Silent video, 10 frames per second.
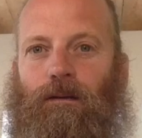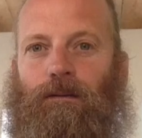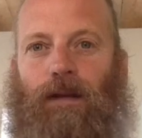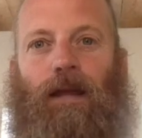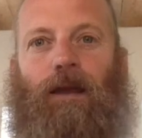
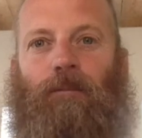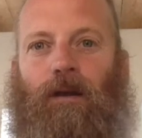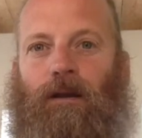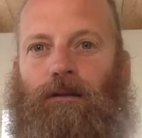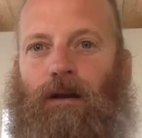Today I'm
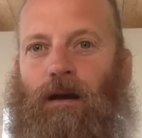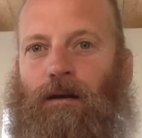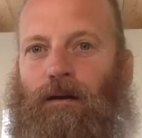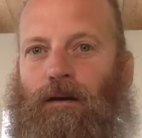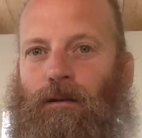going to
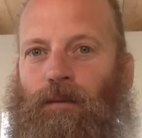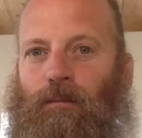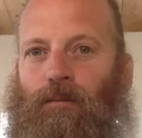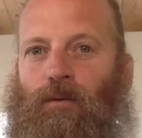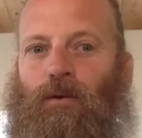talk a little
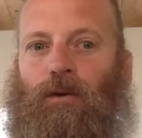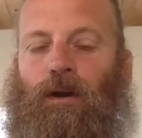bit more